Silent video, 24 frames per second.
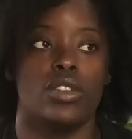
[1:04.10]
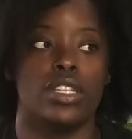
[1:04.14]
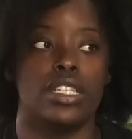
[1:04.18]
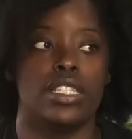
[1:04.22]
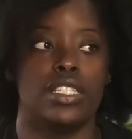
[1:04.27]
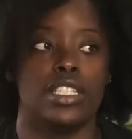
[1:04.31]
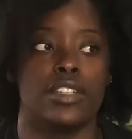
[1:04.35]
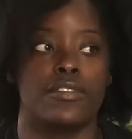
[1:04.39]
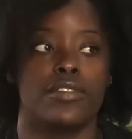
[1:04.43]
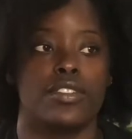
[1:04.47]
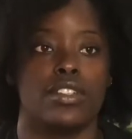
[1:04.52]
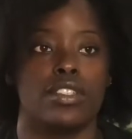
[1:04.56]

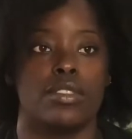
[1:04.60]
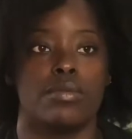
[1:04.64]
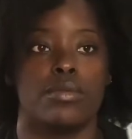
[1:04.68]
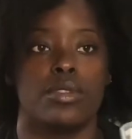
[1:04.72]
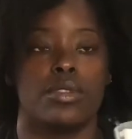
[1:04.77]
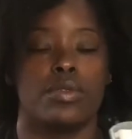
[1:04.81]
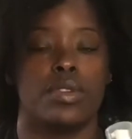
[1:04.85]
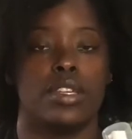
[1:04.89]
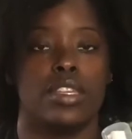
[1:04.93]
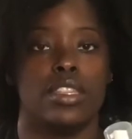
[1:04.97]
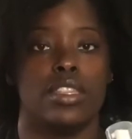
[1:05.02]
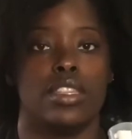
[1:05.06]
difference
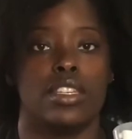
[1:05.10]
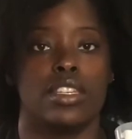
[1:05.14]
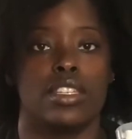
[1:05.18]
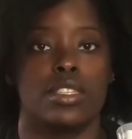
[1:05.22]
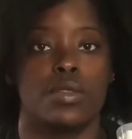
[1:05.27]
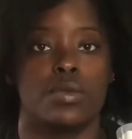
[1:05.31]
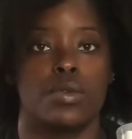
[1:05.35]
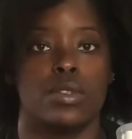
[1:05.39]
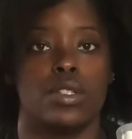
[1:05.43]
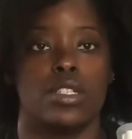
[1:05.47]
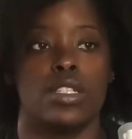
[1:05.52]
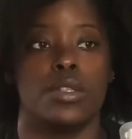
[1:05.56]
between this
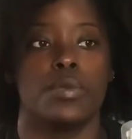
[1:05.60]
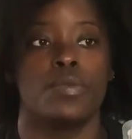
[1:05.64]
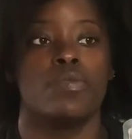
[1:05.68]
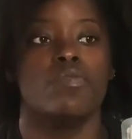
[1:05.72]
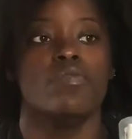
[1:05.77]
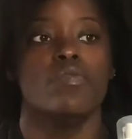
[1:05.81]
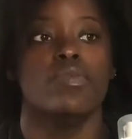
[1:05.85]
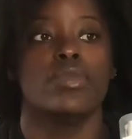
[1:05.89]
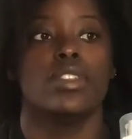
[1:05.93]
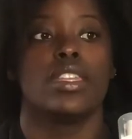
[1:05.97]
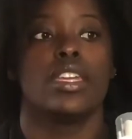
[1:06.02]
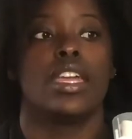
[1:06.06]
one
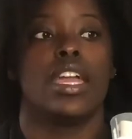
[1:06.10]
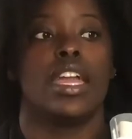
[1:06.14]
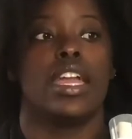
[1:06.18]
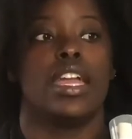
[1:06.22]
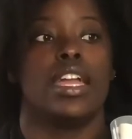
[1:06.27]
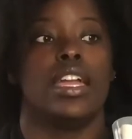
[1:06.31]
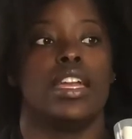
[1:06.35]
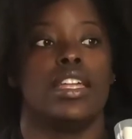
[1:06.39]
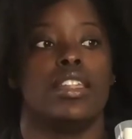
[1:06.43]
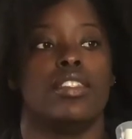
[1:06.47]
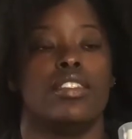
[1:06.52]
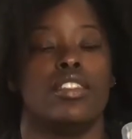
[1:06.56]

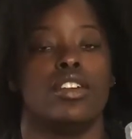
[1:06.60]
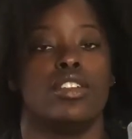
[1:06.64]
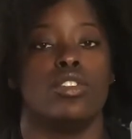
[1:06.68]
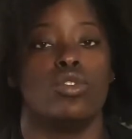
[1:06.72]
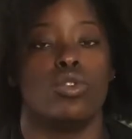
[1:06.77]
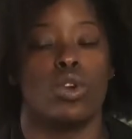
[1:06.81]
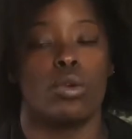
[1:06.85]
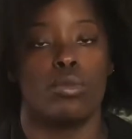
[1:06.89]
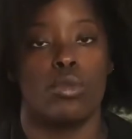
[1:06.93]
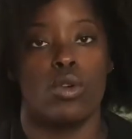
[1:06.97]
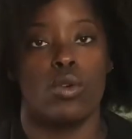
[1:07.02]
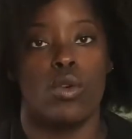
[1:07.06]
and the
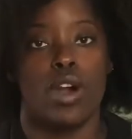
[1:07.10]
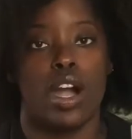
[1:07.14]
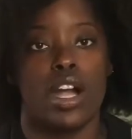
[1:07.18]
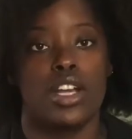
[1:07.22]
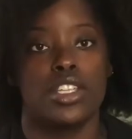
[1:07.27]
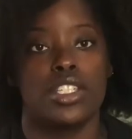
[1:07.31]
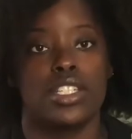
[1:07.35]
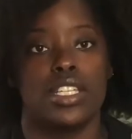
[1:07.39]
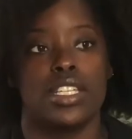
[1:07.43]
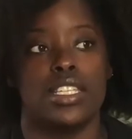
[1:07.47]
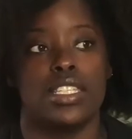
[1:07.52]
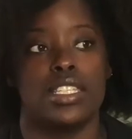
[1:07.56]
normal wash
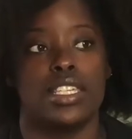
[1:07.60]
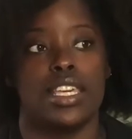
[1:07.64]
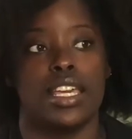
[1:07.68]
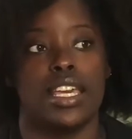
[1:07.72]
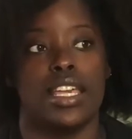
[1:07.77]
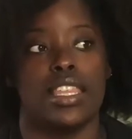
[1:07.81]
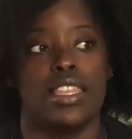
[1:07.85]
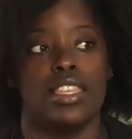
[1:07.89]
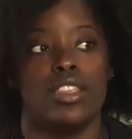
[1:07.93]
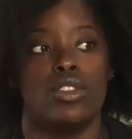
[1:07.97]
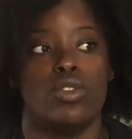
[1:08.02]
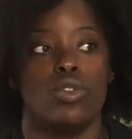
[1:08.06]
is that
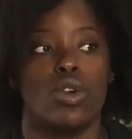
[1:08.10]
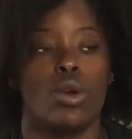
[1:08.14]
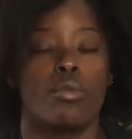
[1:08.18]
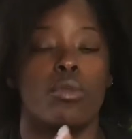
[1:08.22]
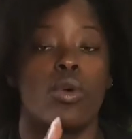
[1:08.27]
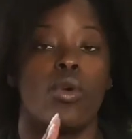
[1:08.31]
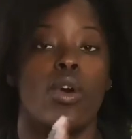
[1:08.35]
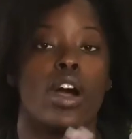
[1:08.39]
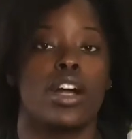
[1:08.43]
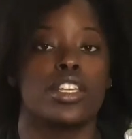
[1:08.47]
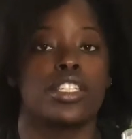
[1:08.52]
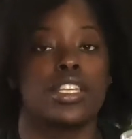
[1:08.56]
the normal
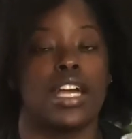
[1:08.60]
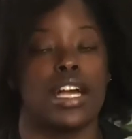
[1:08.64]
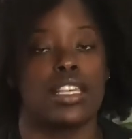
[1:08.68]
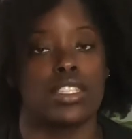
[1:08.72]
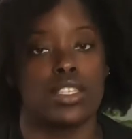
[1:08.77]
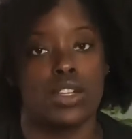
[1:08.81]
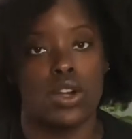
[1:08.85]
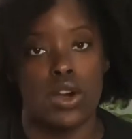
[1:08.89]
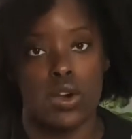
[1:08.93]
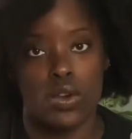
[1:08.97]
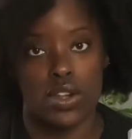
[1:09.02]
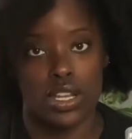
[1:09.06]
wash has
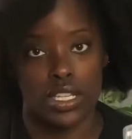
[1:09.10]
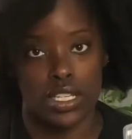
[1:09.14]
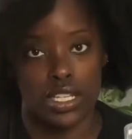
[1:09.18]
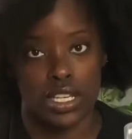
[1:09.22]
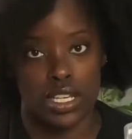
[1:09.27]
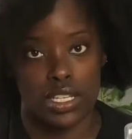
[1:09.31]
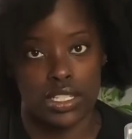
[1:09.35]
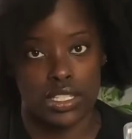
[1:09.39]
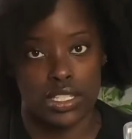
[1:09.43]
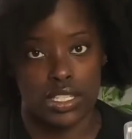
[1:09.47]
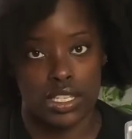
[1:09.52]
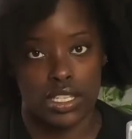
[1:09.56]

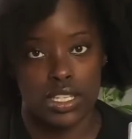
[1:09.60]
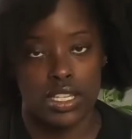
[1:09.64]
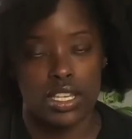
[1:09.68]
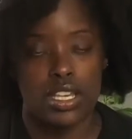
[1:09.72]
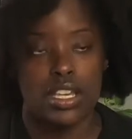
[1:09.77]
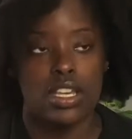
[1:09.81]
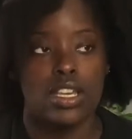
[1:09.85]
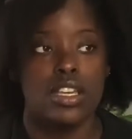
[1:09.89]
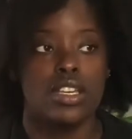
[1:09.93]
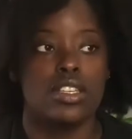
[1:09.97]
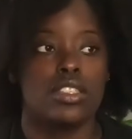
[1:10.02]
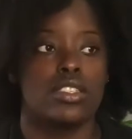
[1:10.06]
coconut.
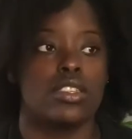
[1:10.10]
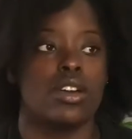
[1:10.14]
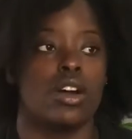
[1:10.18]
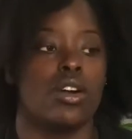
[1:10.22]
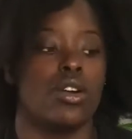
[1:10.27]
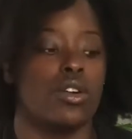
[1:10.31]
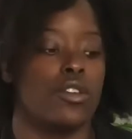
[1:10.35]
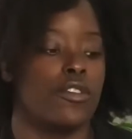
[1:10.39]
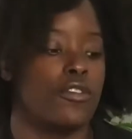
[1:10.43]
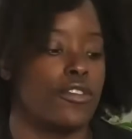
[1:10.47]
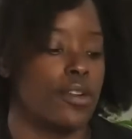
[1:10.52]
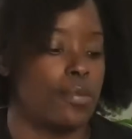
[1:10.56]

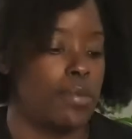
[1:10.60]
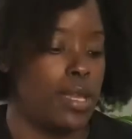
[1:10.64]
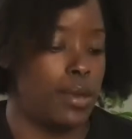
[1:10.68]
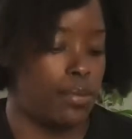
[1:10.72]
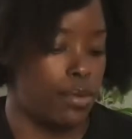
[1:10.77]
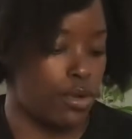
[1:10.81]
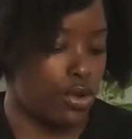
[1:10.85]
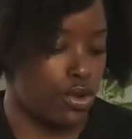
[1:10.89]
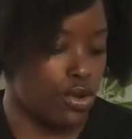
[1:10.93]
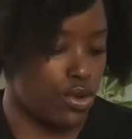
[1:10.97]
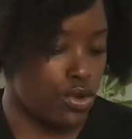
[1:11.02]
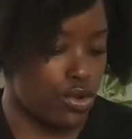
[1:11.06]
So for people
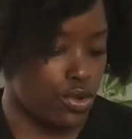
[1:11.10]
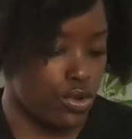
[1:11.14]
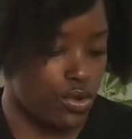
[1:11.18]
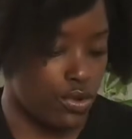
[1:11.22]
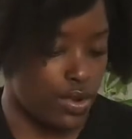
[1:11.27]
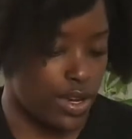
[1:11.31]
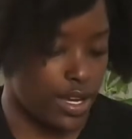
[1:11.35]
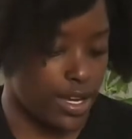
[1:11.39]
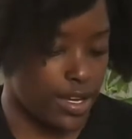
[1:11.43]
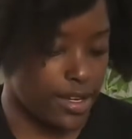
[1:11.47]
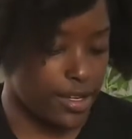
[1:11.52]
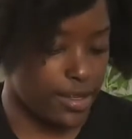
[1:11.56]
who
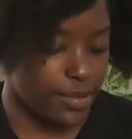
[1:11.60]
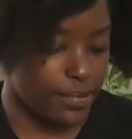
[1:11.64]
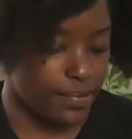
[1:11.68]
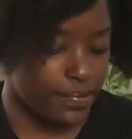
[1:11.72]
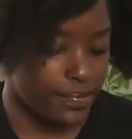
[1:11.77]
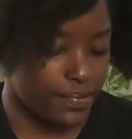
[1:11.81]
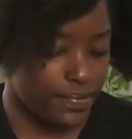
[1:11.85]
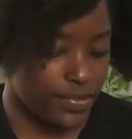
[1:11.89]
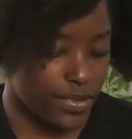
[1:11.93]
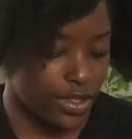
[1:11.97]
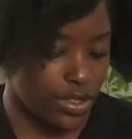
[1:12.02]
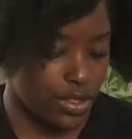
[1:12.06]

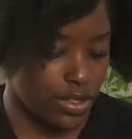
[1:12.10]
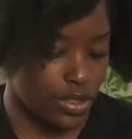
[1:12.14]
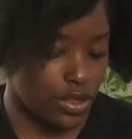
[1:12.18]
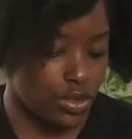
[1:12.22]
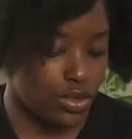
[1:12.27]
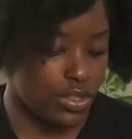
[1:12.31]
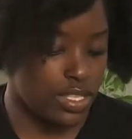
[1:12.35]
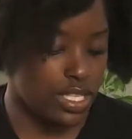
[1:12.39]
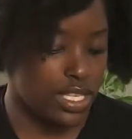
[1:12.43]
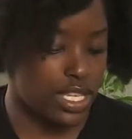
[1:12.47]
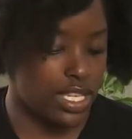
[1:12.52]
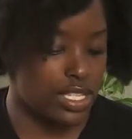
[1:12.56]
whose
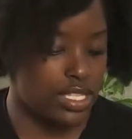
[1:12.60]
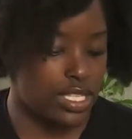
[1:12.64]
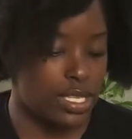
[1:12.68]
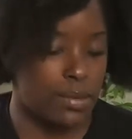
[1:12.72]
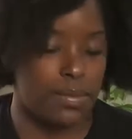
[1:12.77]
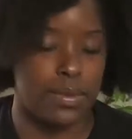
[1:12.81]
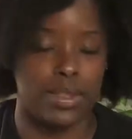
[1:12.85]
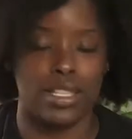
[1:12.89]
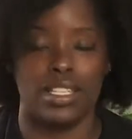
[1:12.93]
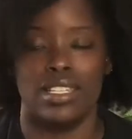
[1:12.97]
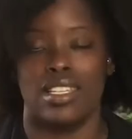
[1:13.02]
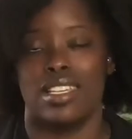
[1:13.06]
skin
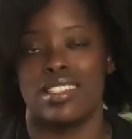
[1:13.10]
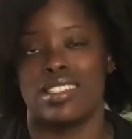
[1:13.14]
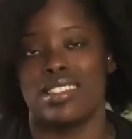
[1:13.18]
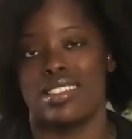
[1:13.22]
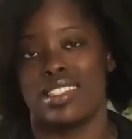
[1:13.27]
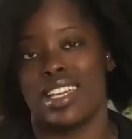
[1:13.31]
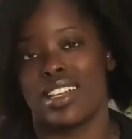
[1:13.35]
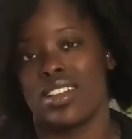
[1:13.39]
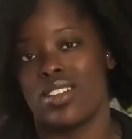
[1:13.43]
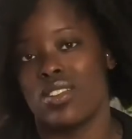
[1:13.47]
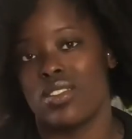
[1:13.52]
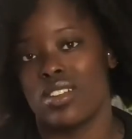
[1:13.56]
typically doesn't
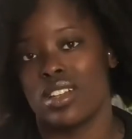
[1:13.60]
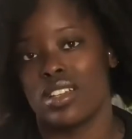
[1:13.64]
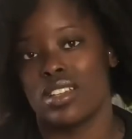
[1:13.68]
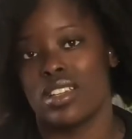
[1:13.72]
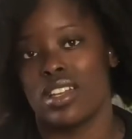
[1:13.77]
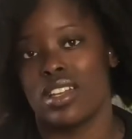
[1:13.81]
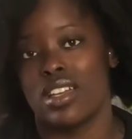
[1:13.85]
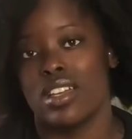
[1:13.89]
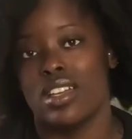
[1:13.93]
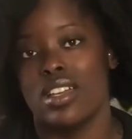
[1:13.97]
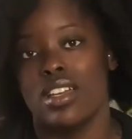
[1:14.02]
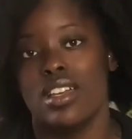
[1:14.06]
like
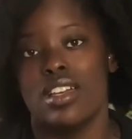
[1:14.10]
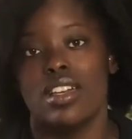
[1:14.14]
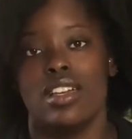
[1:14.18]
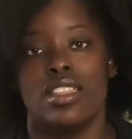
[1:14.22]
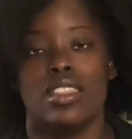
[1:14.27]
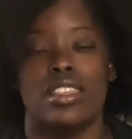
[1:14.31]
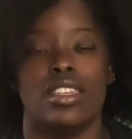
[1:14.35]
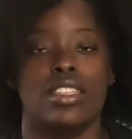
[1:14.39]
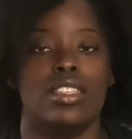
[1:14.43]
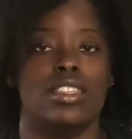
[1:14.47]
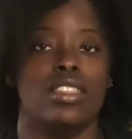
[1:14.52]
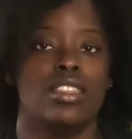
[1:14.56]
coconut,
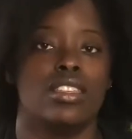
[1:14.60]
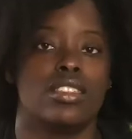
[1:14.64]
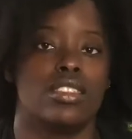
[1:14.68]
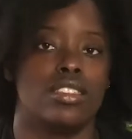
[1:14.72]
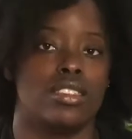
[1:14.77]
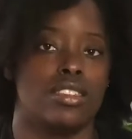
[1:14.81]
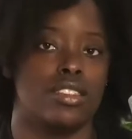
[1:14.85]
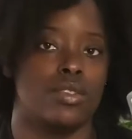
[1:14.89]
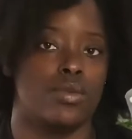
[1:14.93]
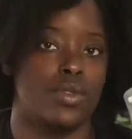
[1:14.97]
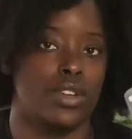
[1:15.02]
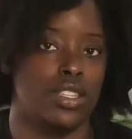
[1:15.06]
then this is
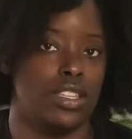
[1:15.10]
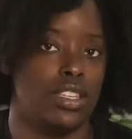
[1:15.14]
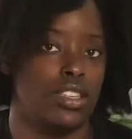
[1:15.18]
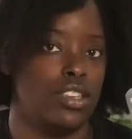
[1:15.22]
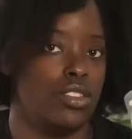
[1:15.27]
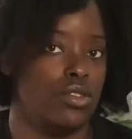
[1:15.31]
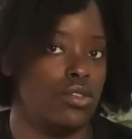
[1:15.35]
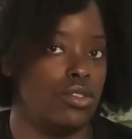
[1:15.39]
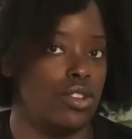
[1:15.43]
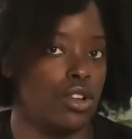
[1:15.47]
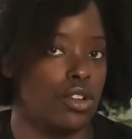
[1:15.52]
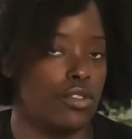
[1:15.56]
the one that you
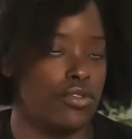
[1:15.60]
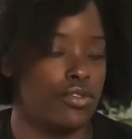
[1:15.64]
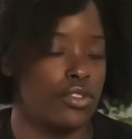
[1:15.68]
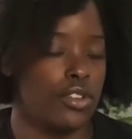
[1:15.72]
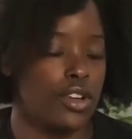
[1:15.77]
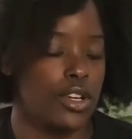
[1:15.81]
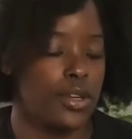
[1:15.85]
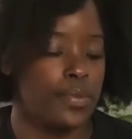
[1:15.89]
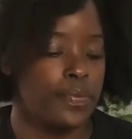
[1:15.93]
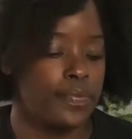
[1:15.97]
go for.